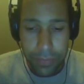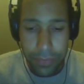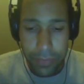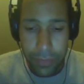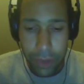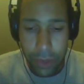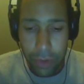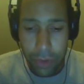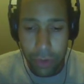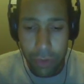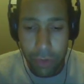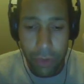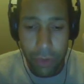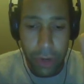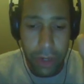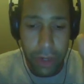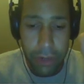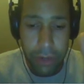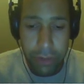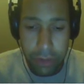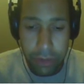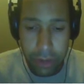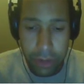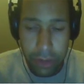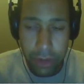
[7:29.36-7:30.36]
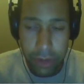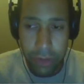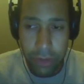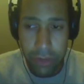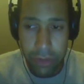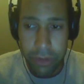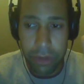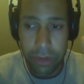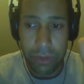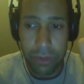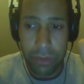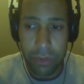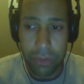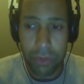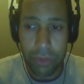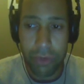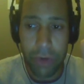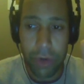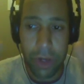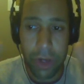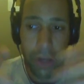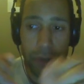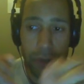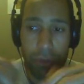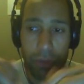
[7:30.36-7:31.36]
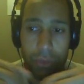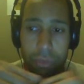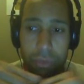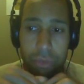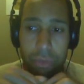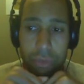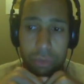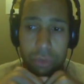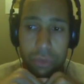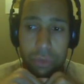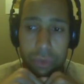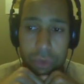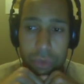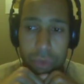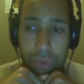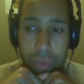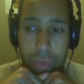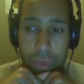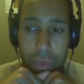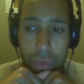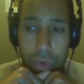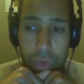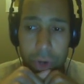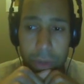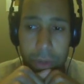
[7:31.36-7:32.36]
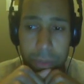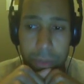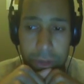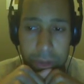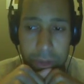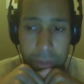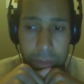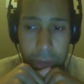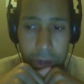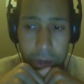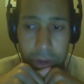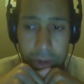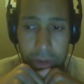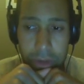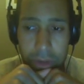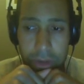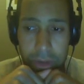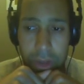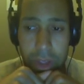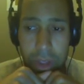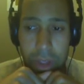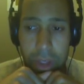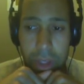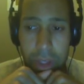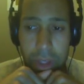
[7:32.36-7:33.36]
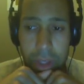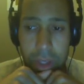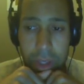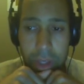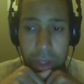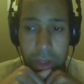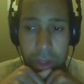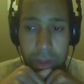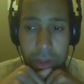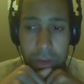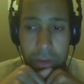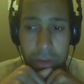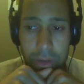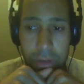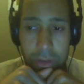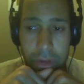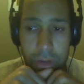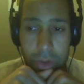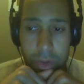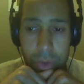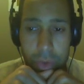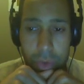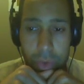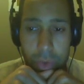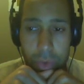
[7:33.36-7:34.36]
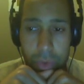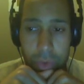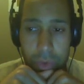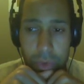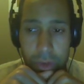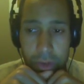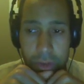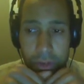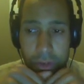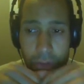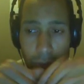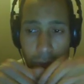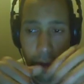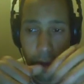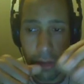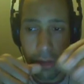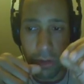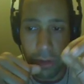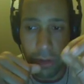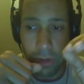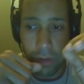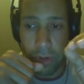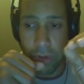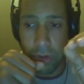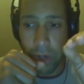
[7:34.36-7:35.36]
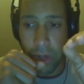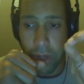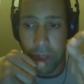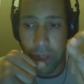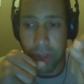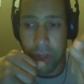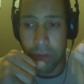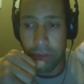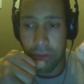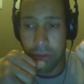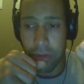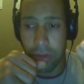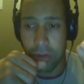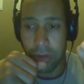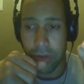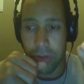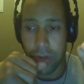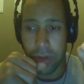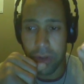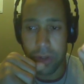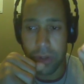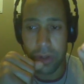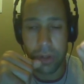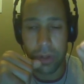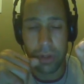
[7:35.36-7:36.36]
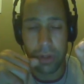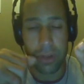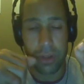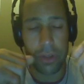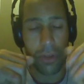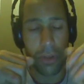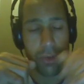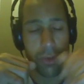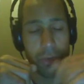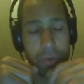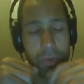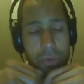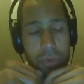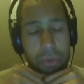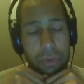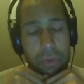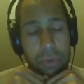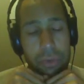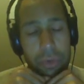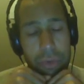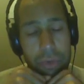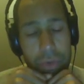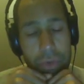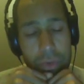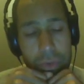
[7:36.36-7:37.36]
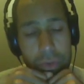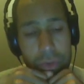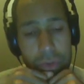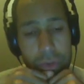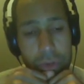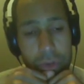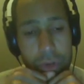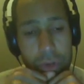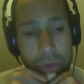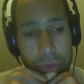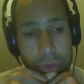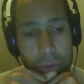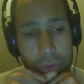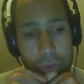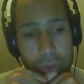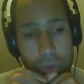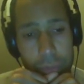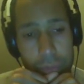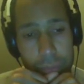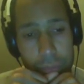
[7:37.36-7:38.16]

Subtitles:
a criterion that you try to optimize, and so this criterion leads your search.